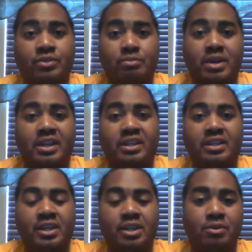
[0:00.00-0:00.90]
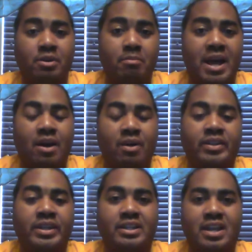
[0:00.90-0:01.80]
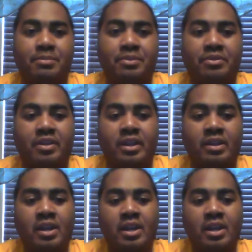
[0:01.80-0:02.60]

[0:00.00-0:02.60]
somebody need to hit her in her mouth, and that type of thing.